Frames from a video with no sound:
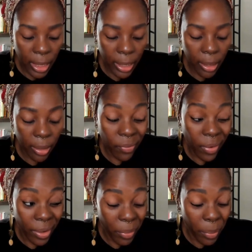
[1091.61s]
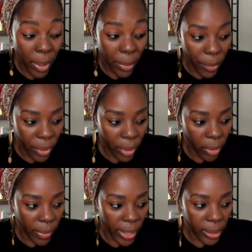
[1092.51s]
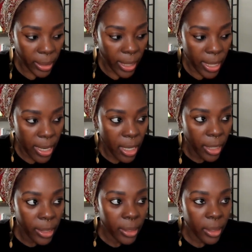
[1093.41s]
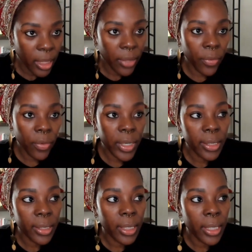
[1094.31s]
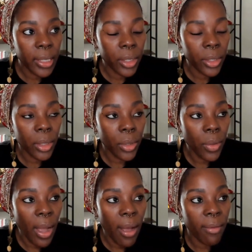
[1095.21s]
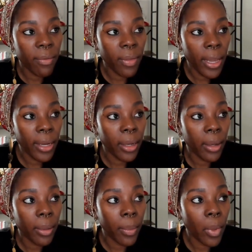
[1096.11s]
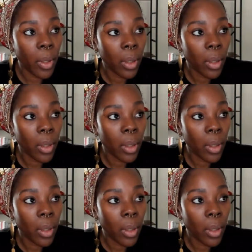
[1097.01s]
And if I remember correctly, say for instance, you have like a